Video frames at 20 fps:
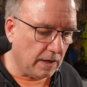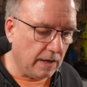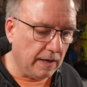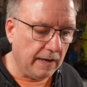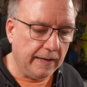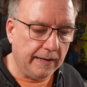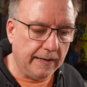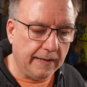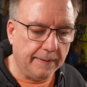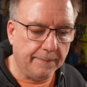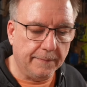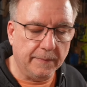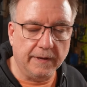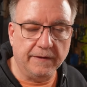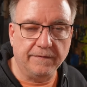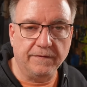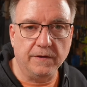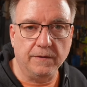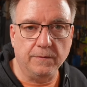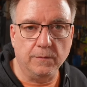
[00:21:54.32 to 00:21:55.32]

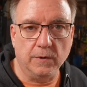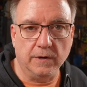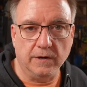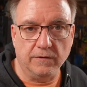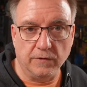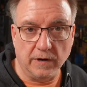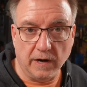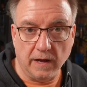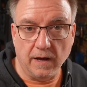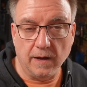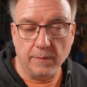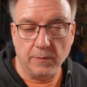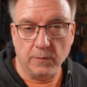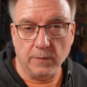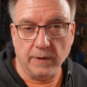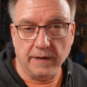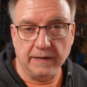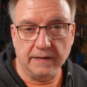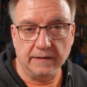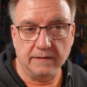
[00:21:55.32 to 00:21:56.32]
if you want a reliable
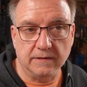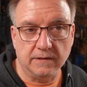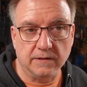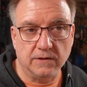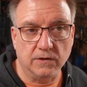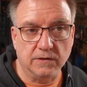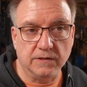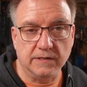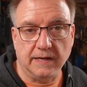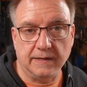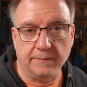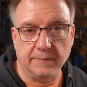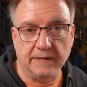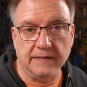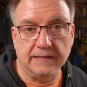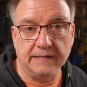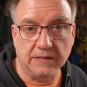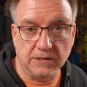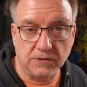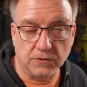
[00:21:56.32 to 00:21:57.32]
way to contact me,
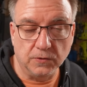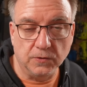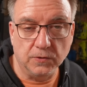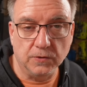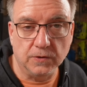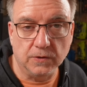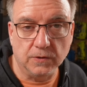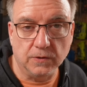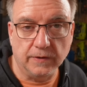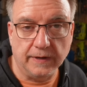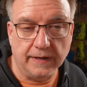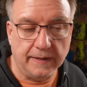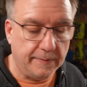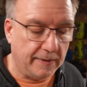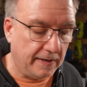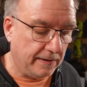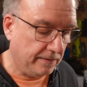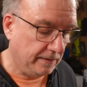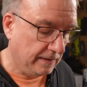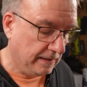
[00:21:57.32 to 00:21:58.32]
Discord or
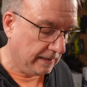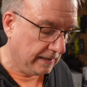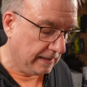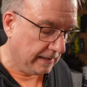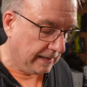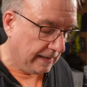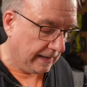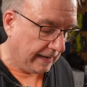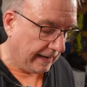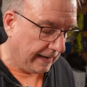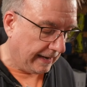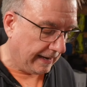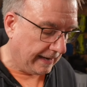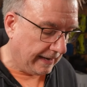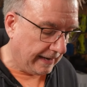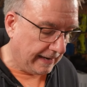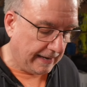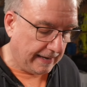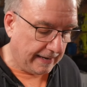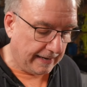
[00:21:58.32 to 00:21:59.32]
email,
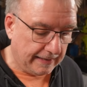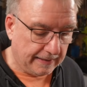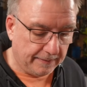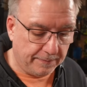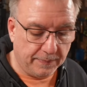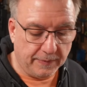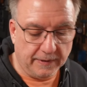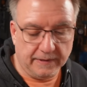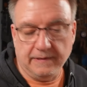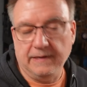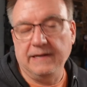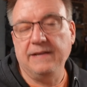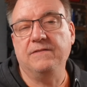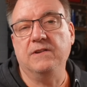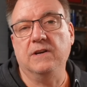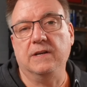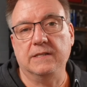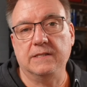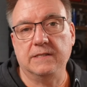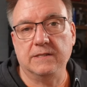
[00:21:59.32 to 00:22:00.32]
but leave
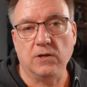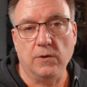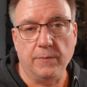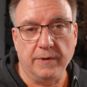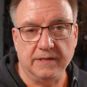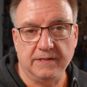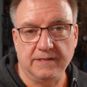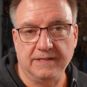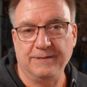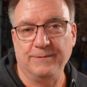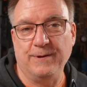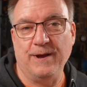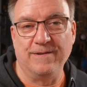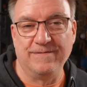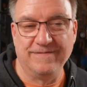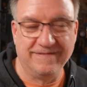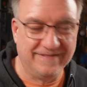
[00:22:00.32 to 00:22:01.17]
nice comments as well.